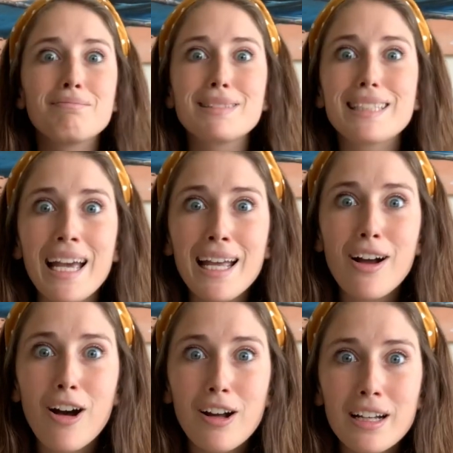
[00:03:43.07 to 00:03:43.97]
Get
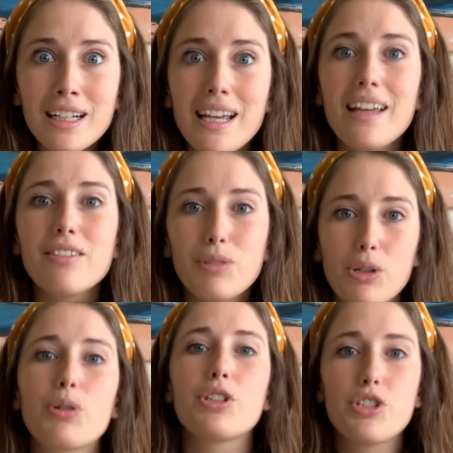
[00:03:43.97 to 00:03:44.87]
on and
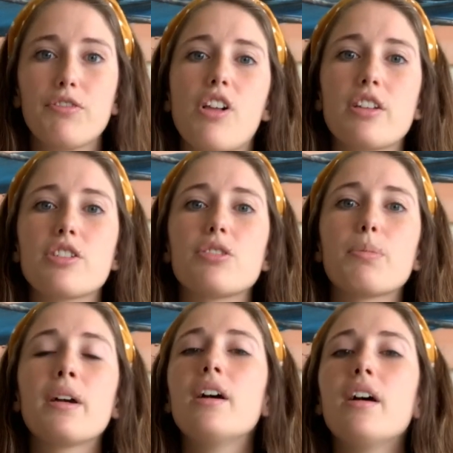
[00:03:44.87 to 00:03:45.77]
record your floss tube
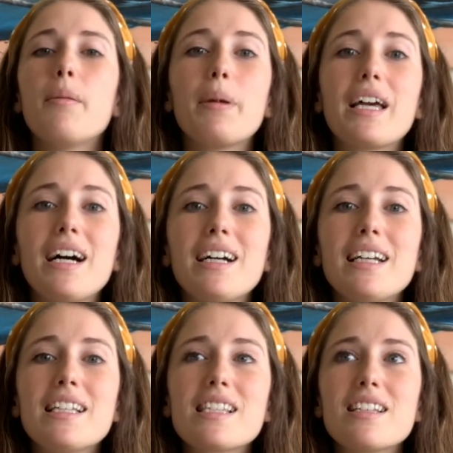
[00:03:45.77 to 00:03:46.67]

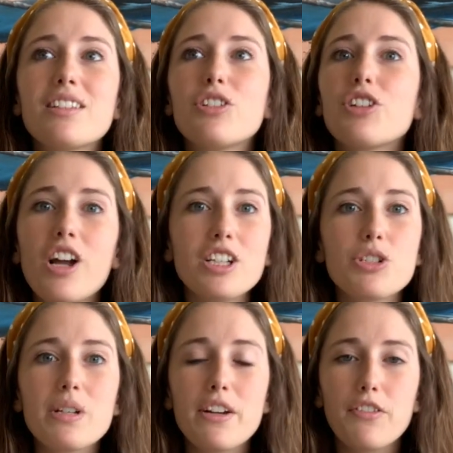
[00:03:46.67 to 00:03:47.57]
because you're not
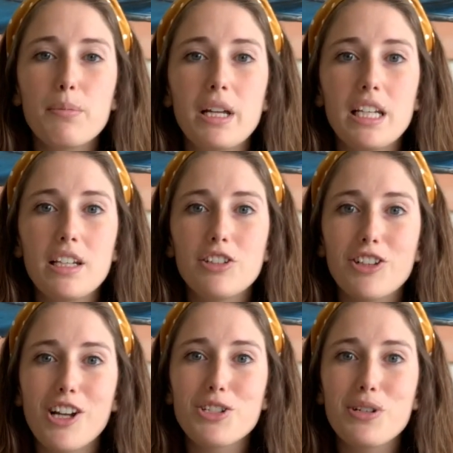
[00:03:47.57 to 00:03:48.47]
doing it for money. You're
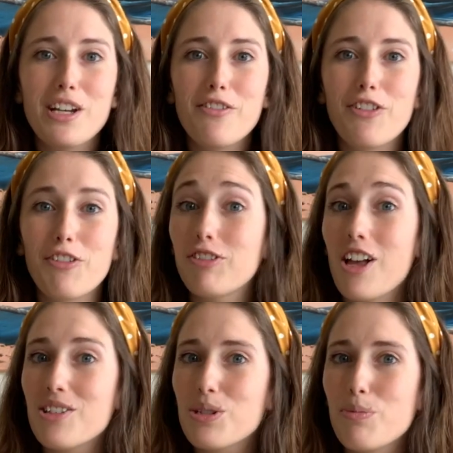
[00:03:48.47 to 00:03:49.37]
not doing it for
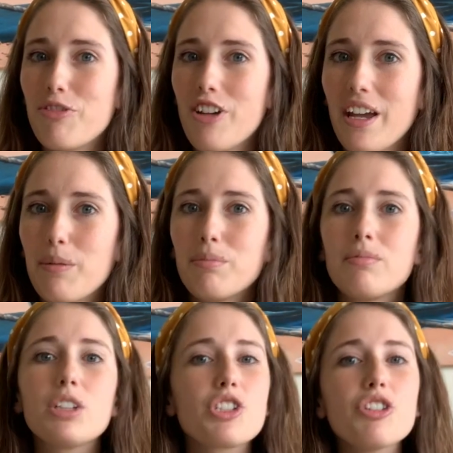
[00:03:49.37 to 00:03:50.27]
floss tube fame.
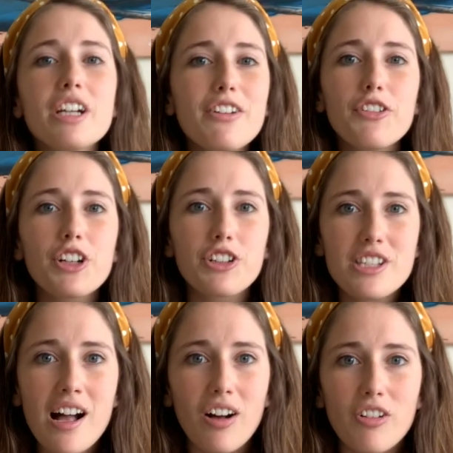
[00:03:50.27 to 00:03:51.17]
You're doing it for
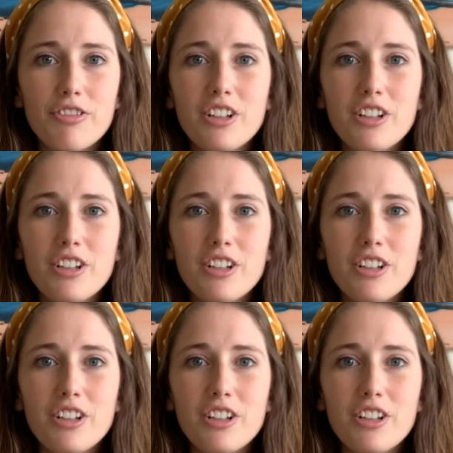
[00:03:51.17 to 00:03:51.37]
yourself.